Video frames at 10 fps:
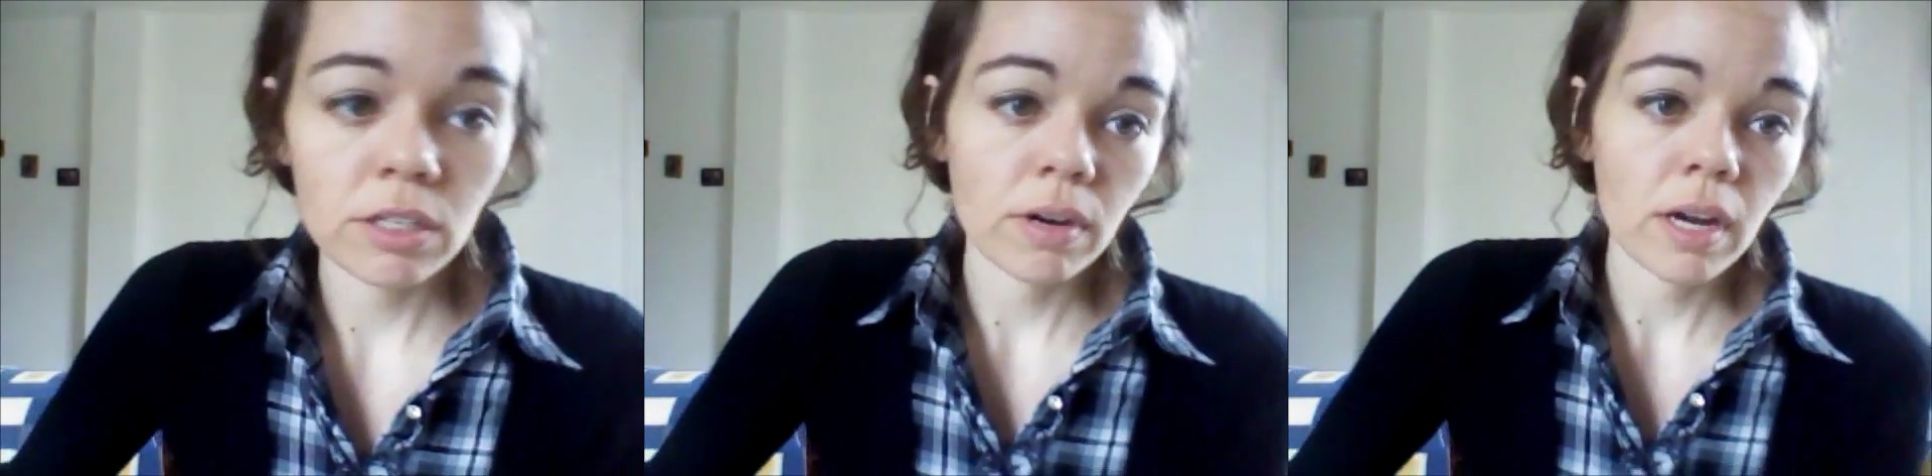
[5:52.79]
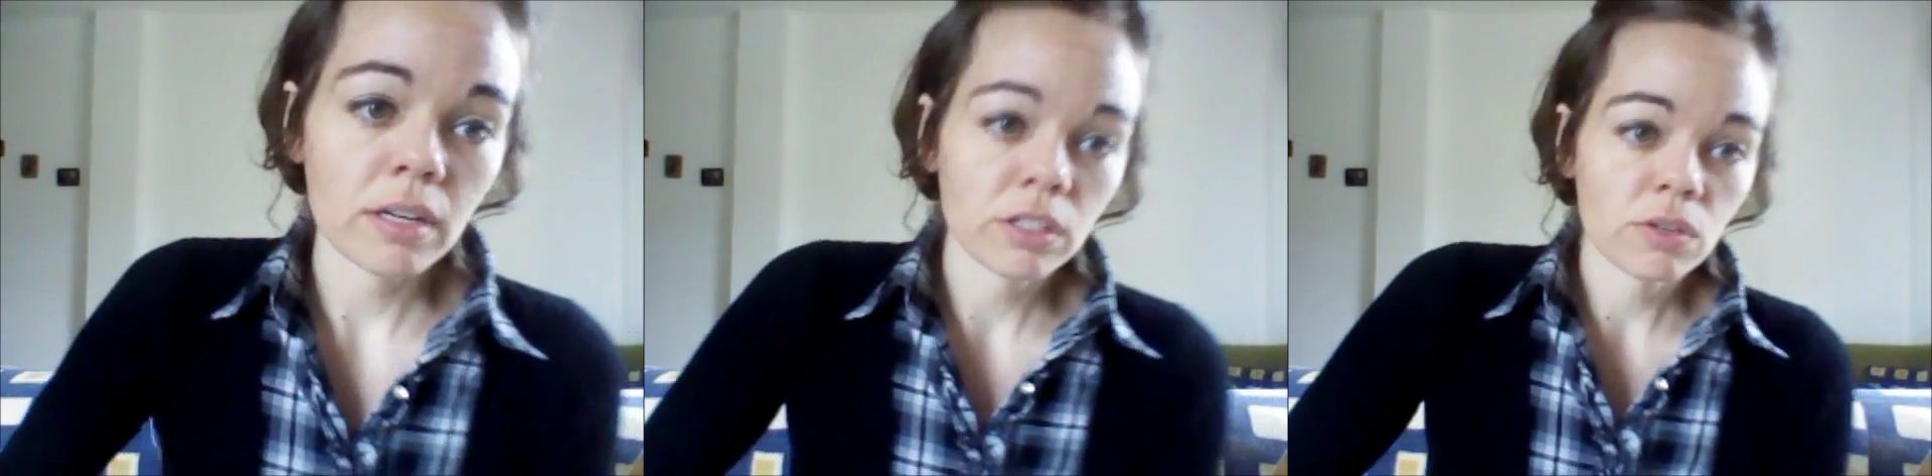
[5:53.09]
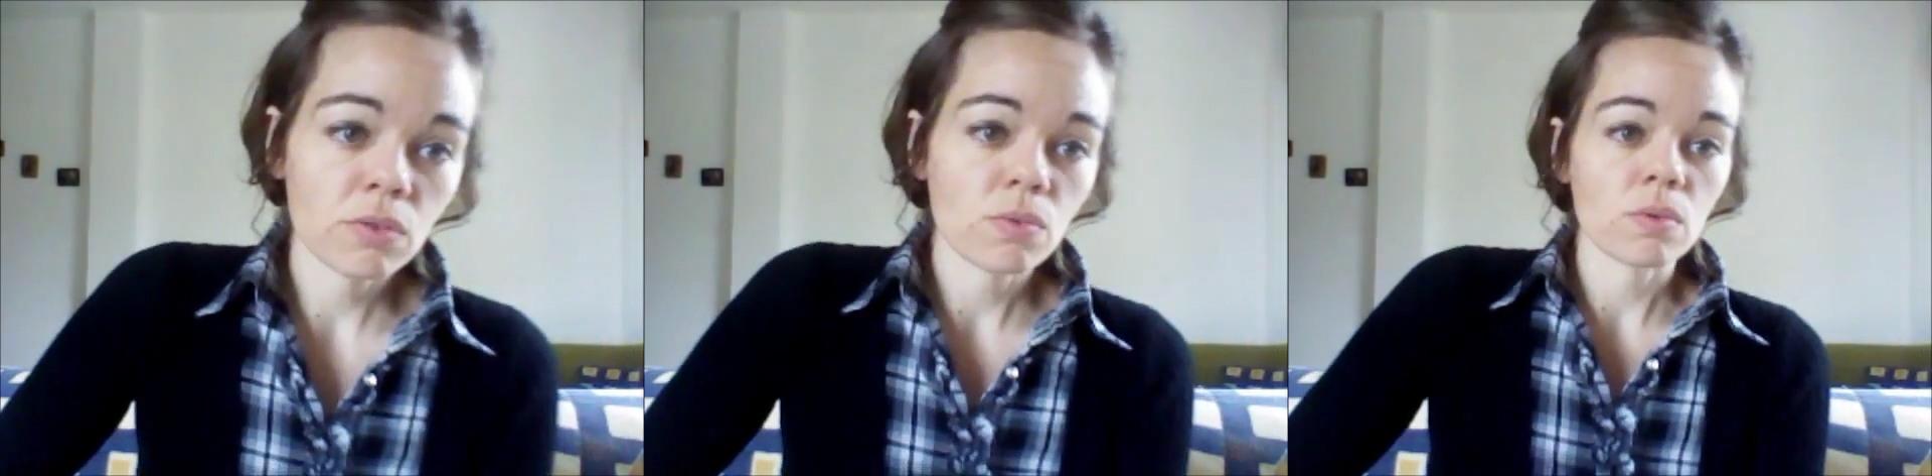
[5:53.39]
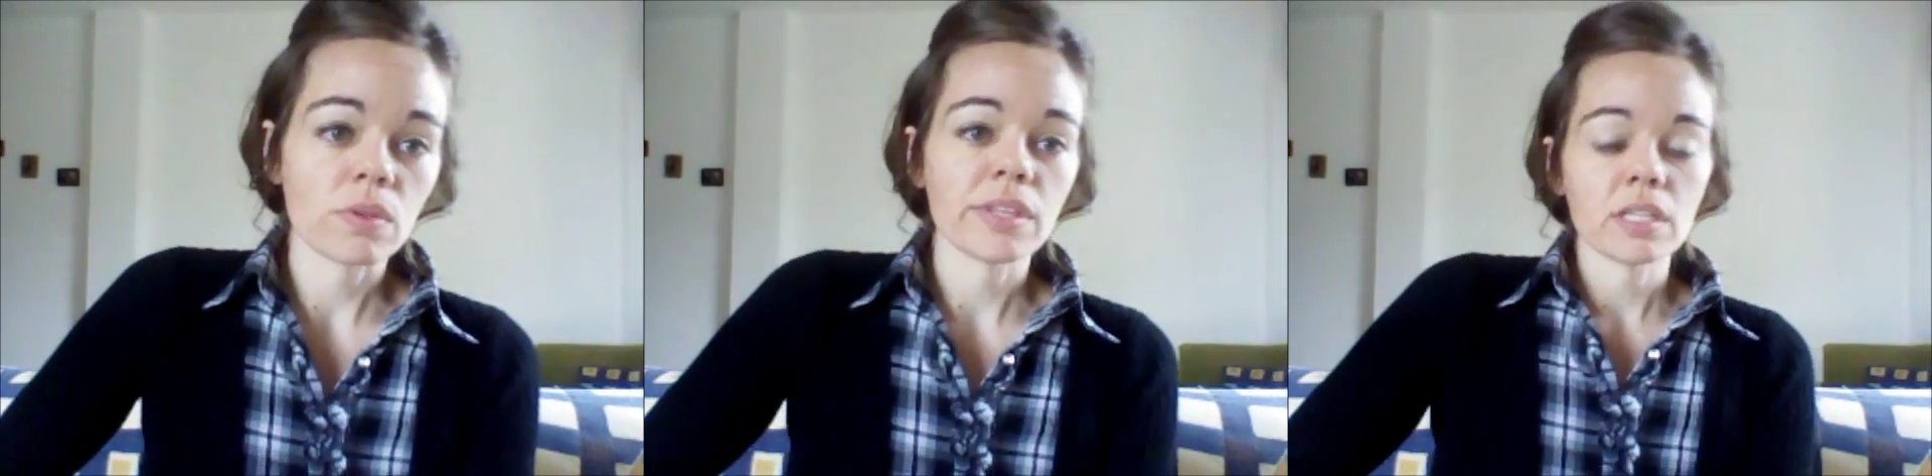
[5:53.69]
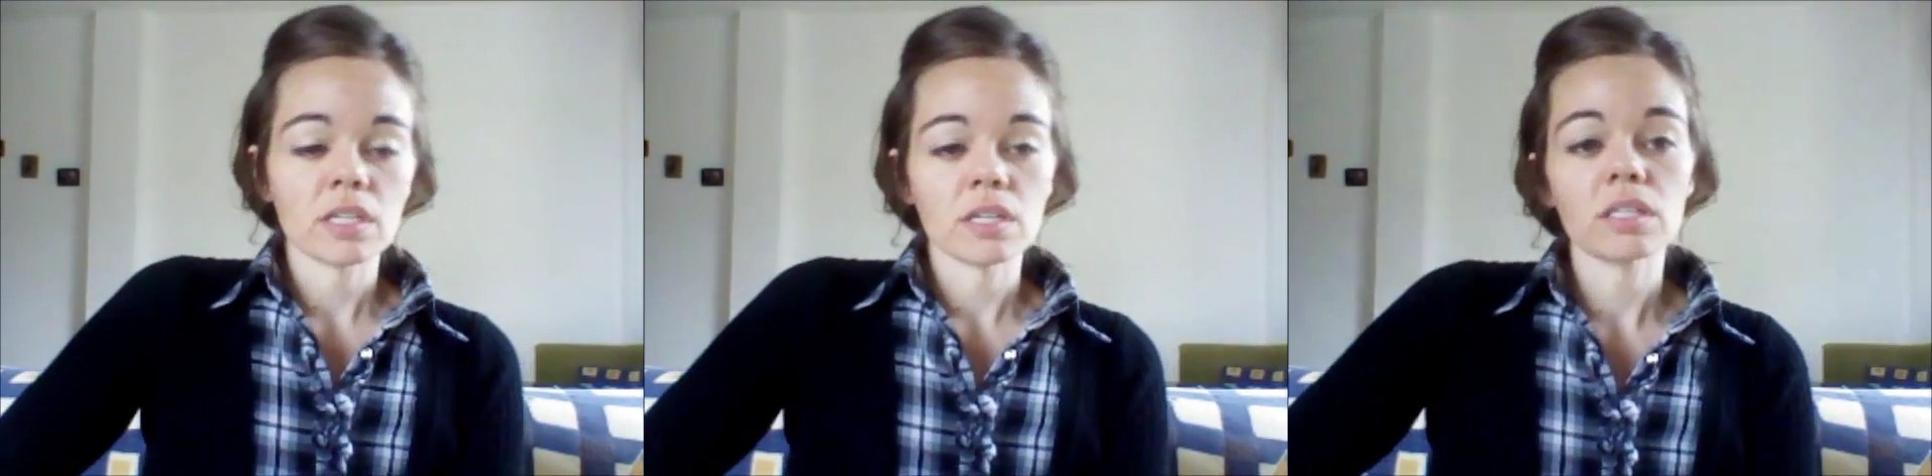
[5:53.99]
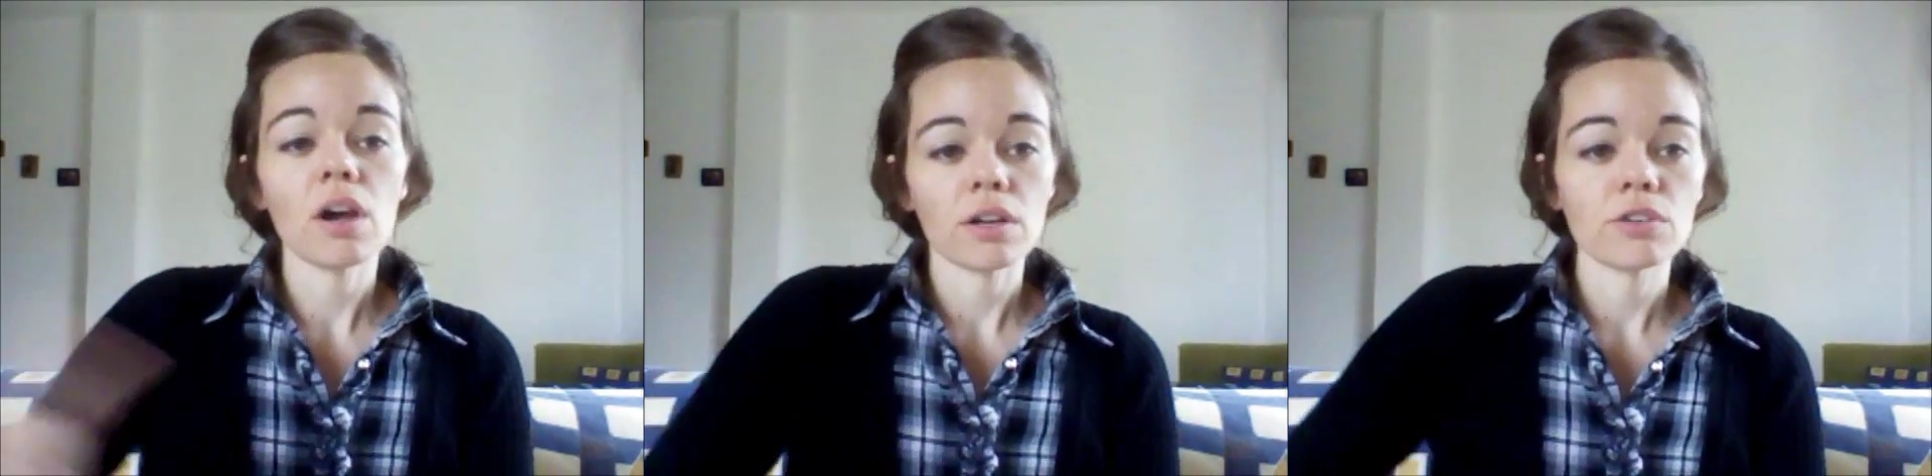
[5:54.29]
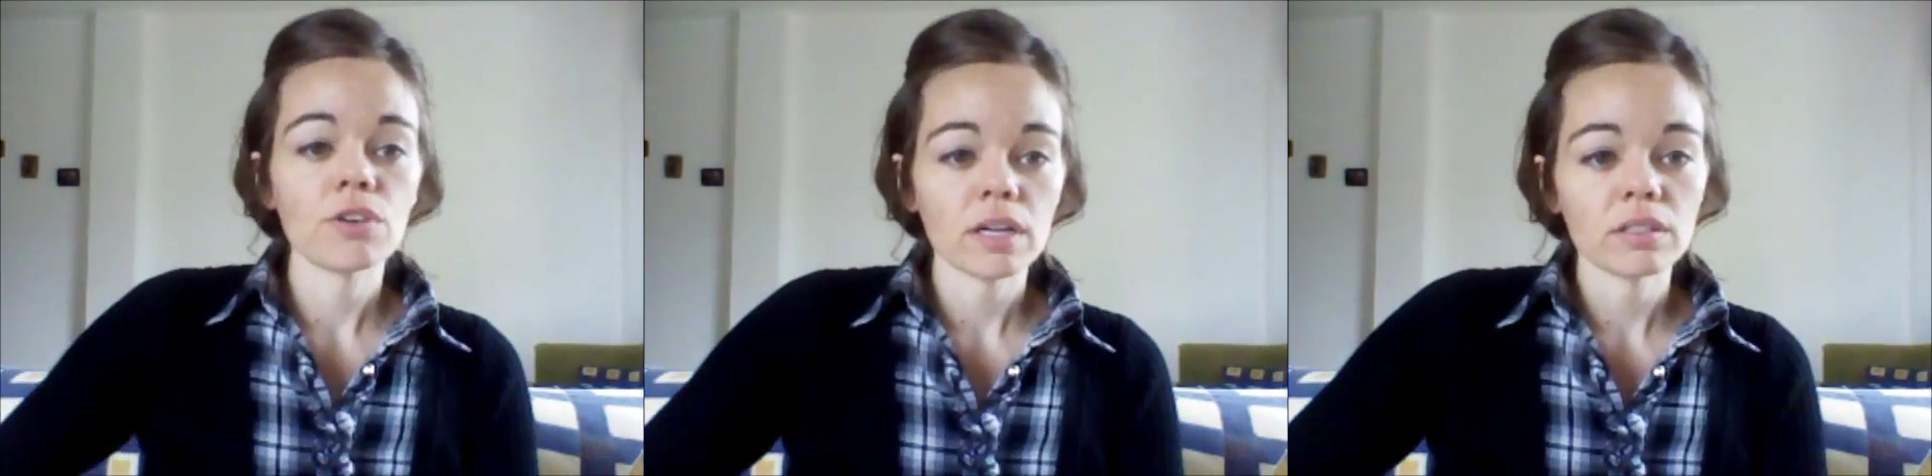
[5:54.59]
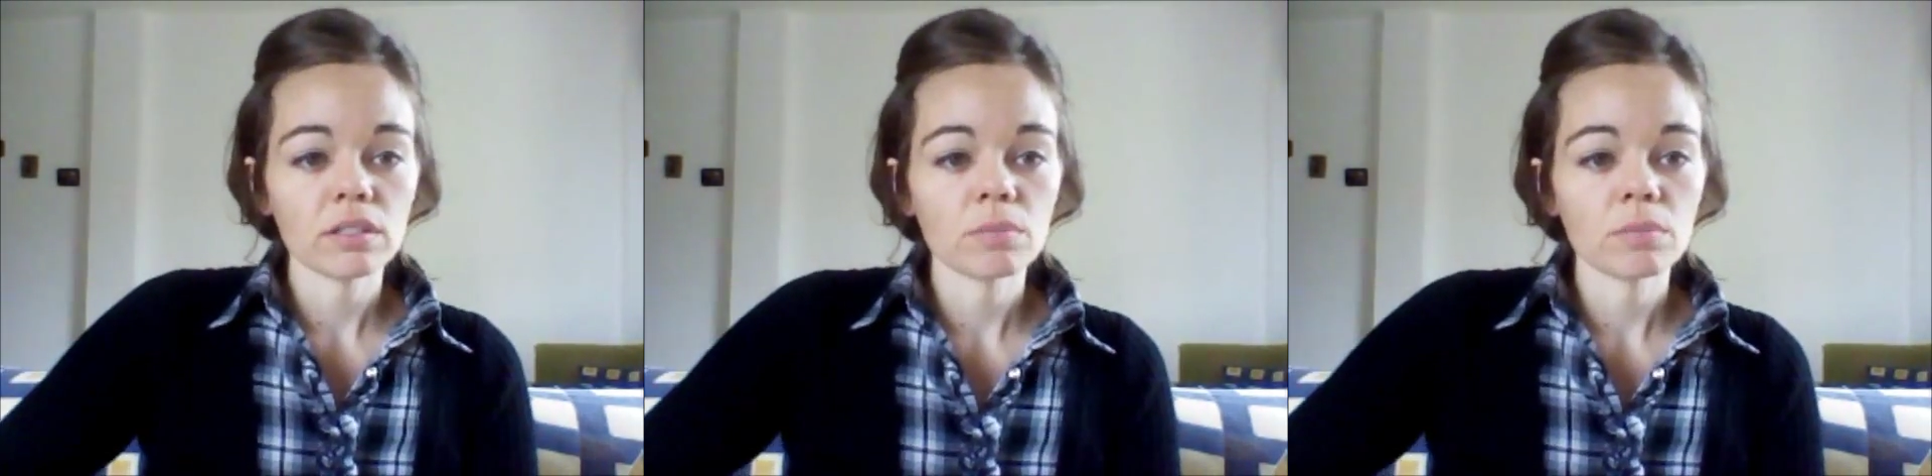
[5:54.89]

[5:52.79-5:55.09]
you are at a school that does contracts,